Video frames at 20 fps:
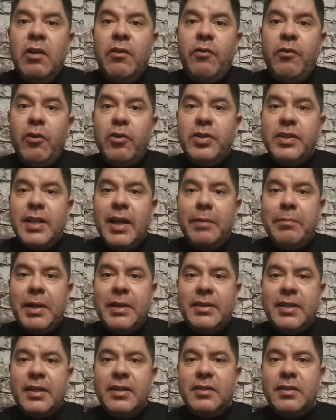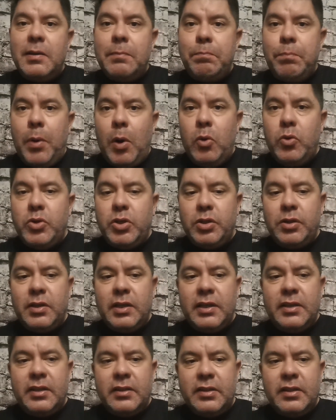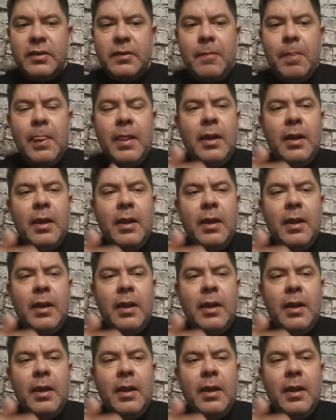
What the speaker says: first time I tasted Beaujolais,